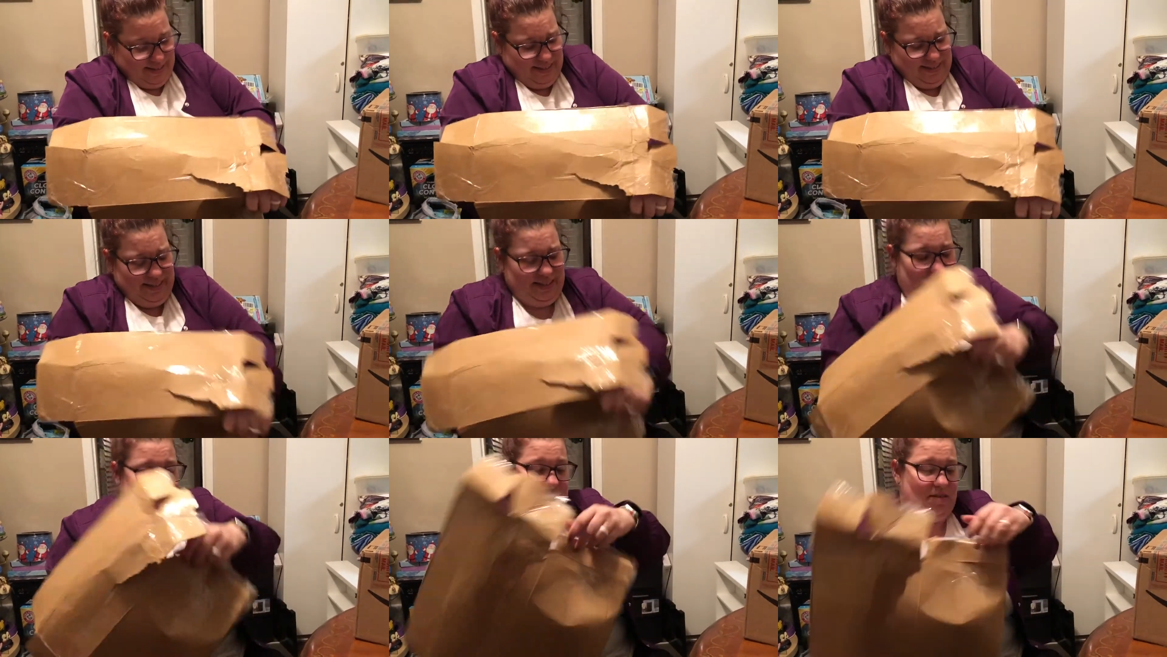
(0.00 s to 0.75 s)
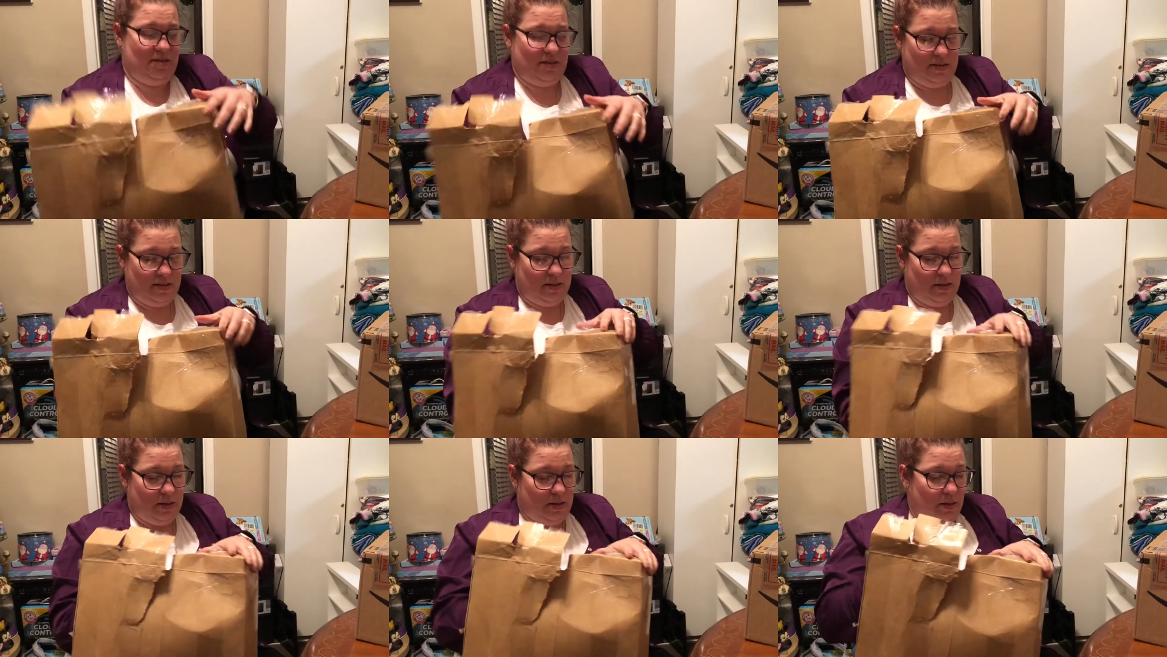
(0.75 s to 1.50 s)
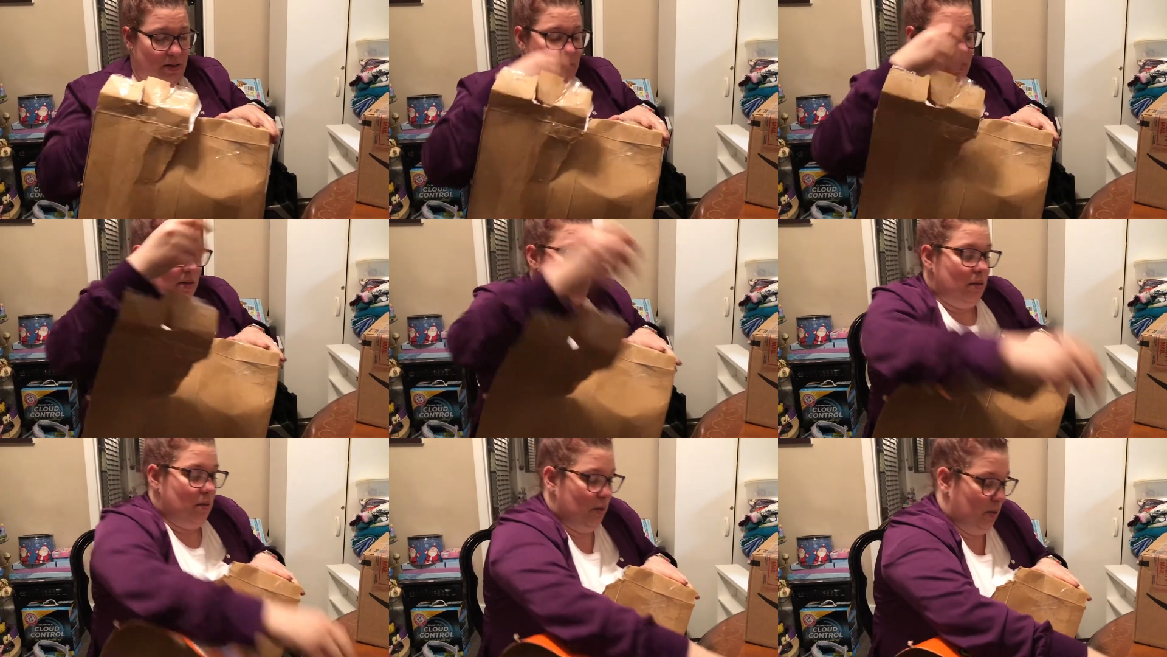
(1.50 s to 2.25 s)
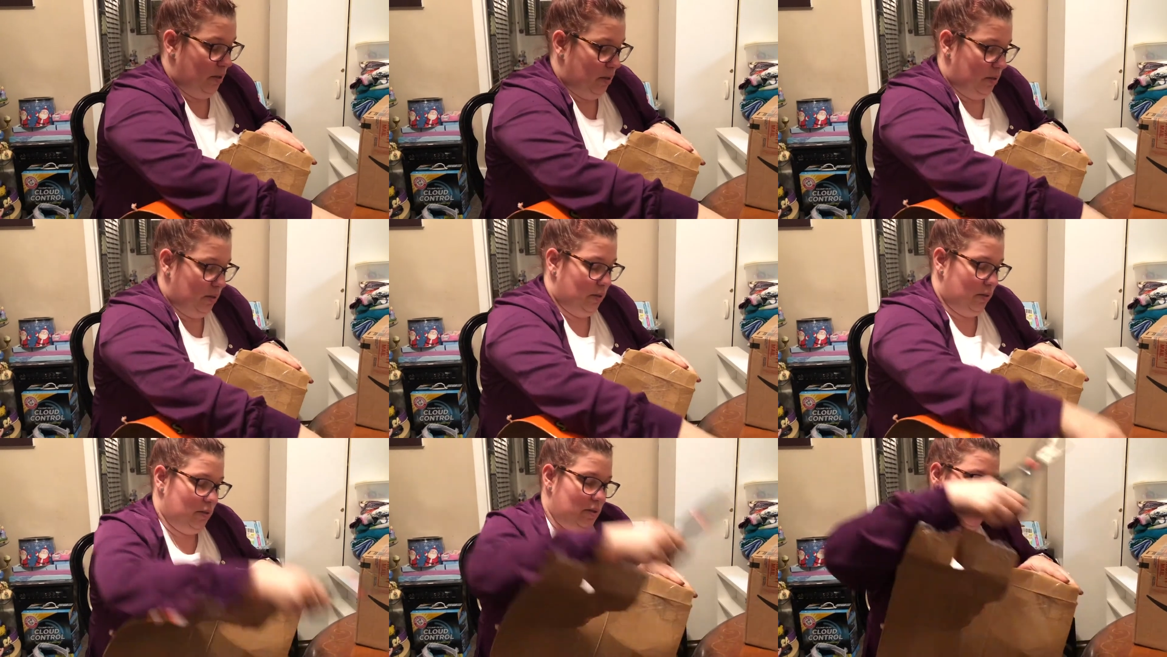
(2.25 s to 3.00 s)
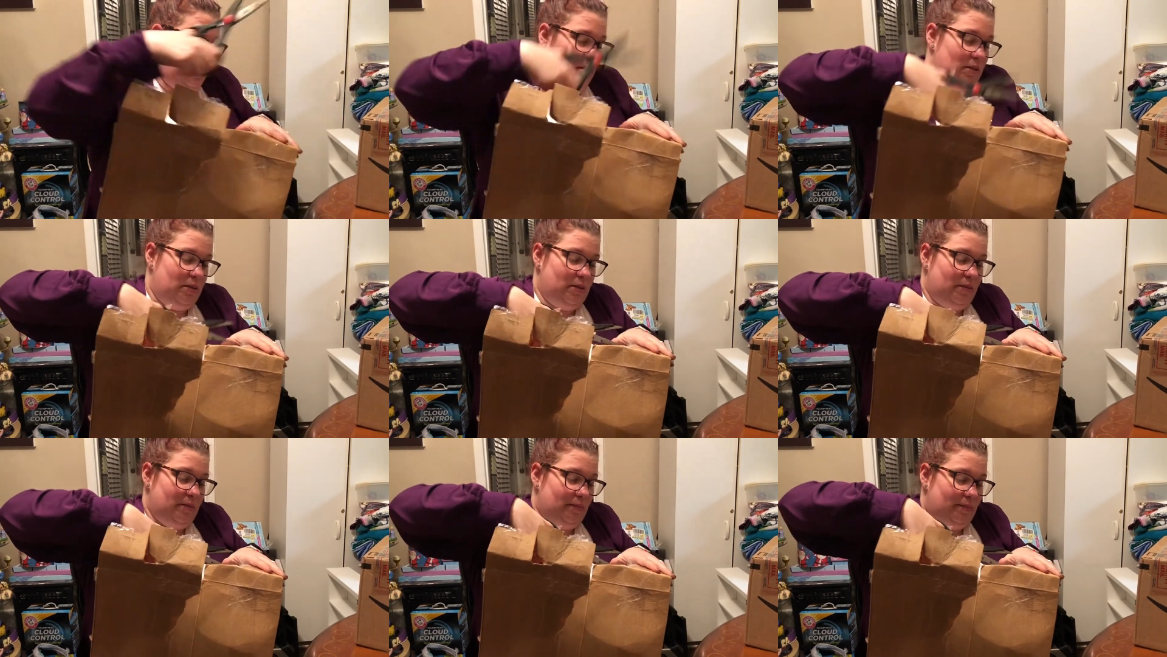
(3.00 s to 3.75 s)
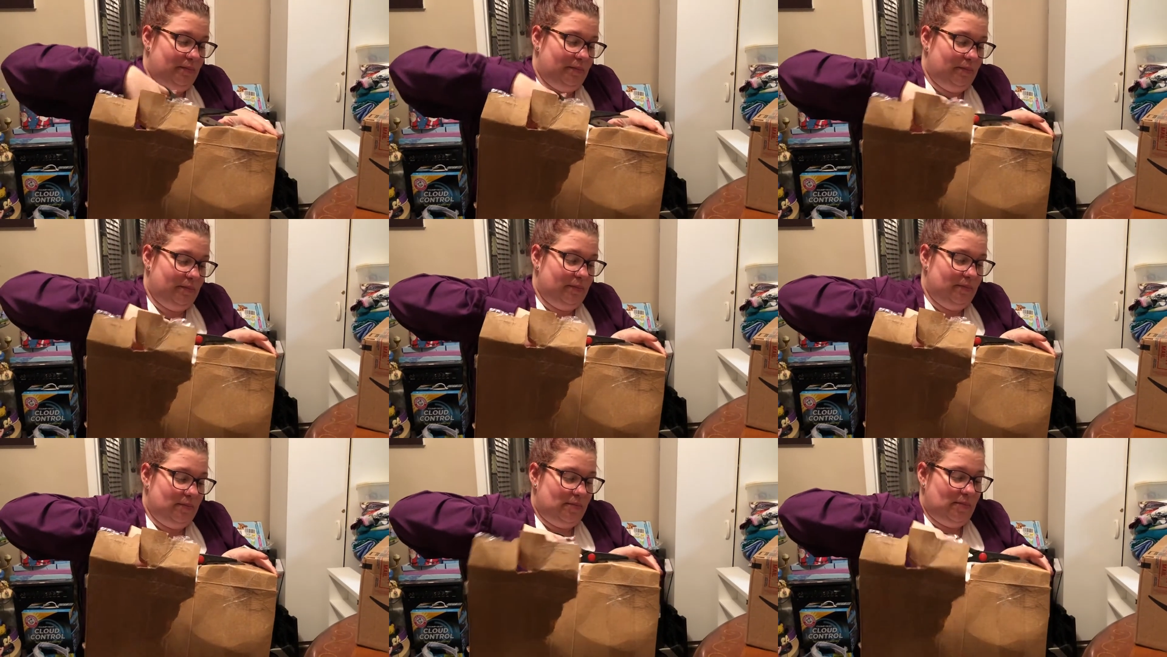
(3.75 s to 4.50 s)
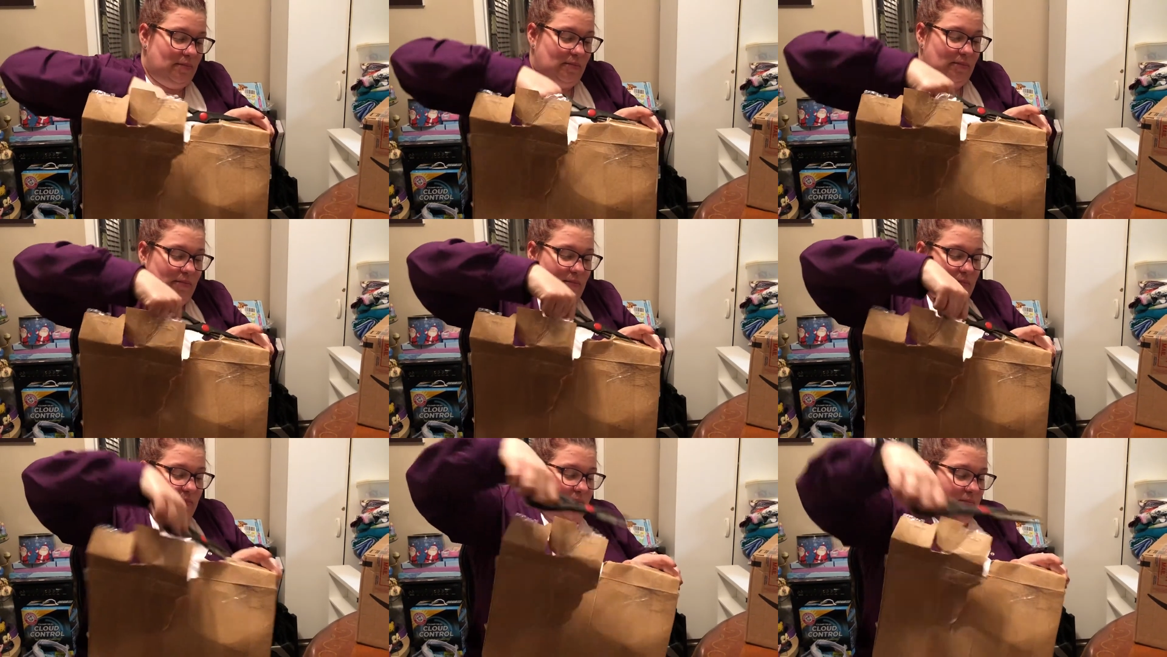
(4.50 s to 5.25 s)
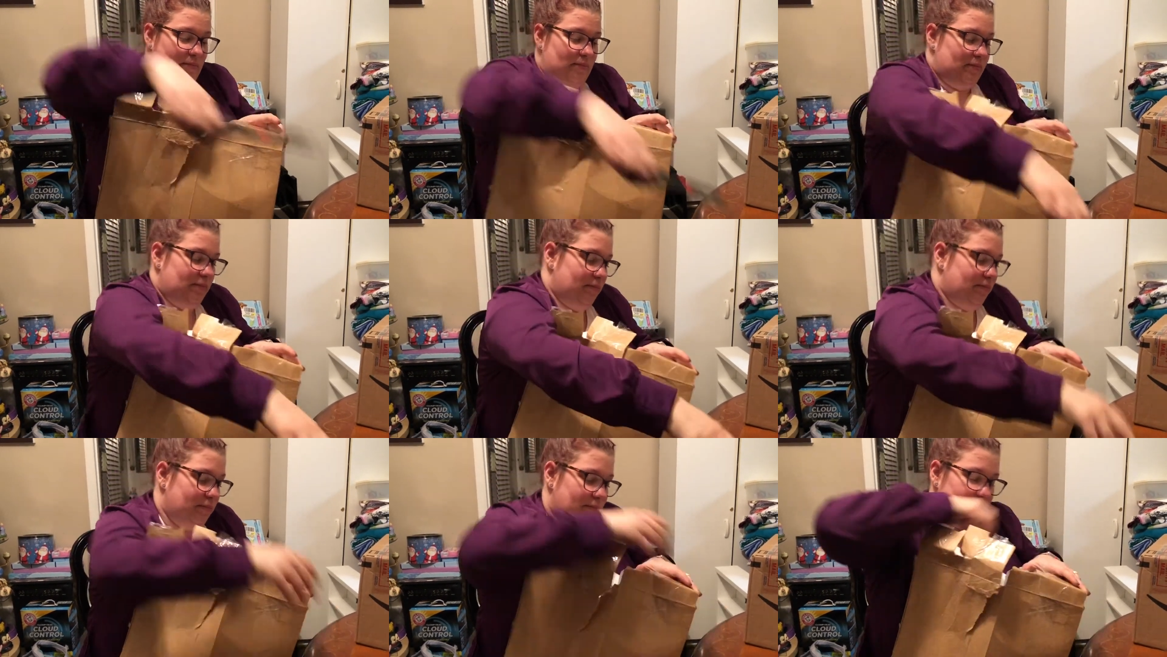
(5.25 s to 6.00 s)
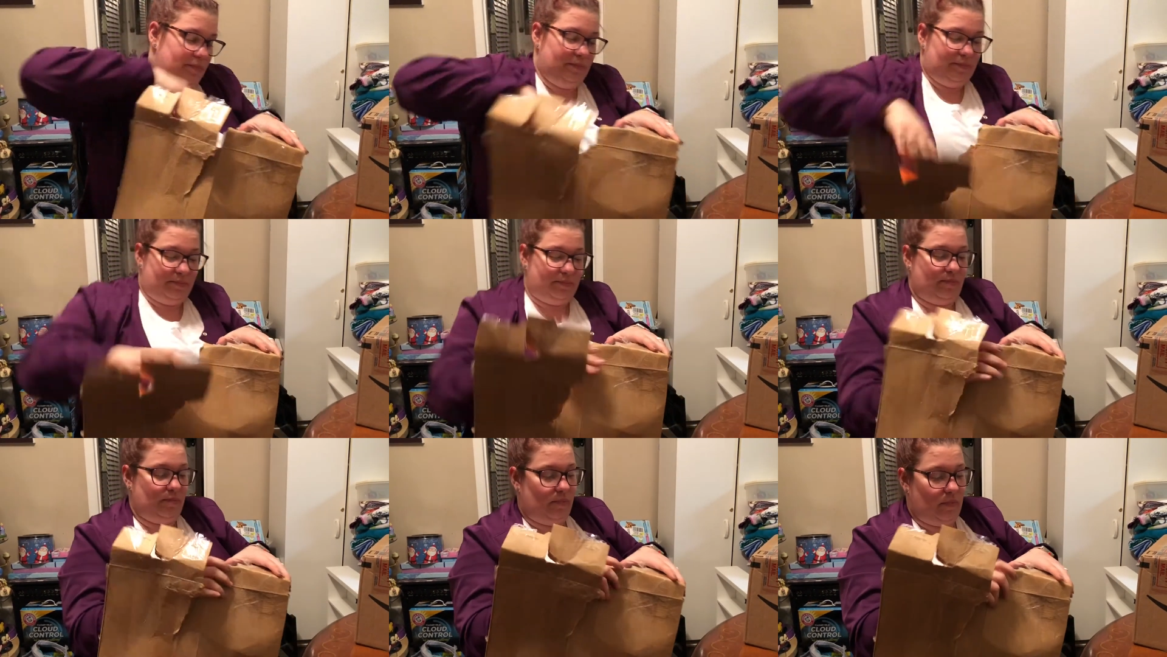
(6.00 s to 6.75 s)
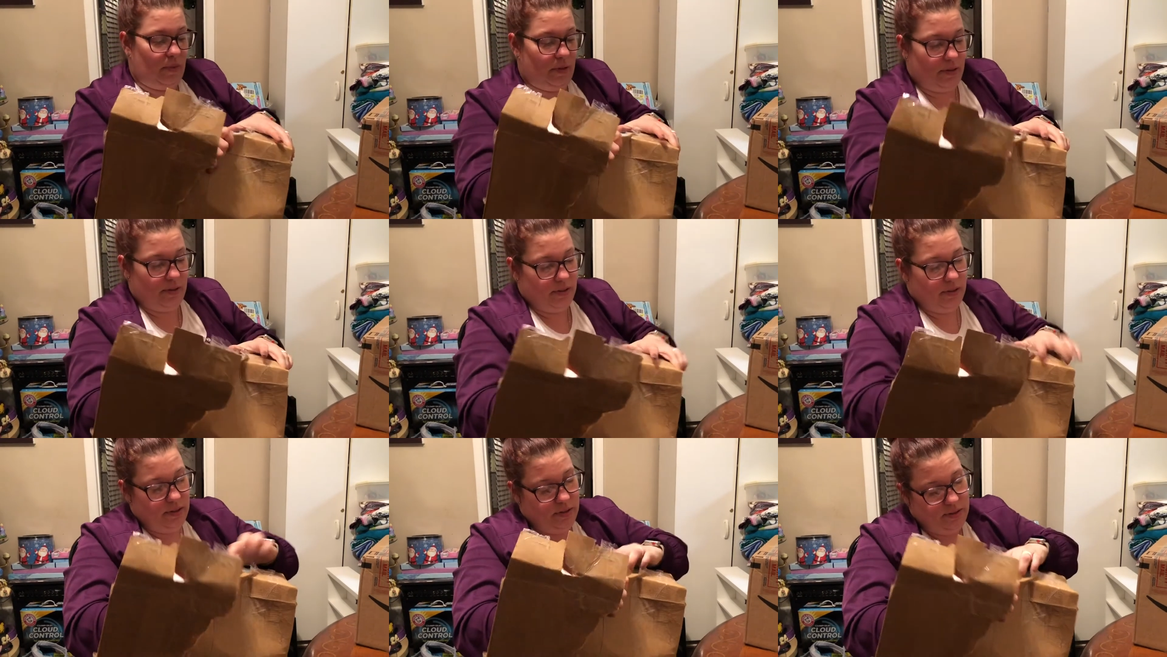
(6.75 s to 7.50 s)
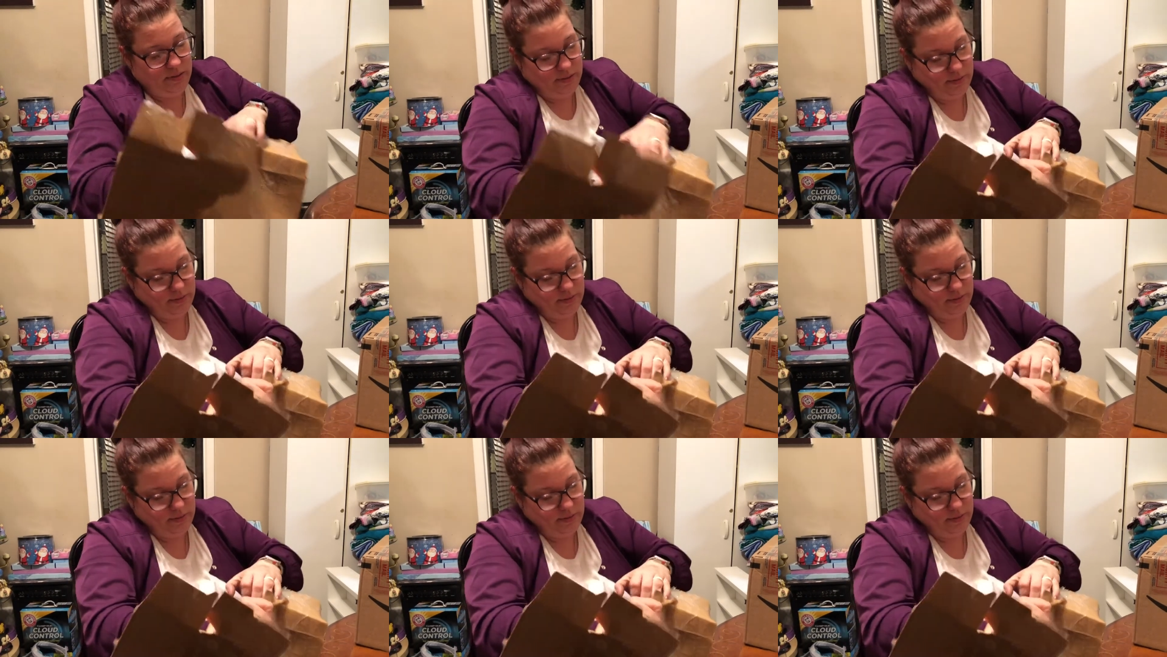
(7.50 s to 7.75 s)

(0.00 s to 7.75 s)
[no speech]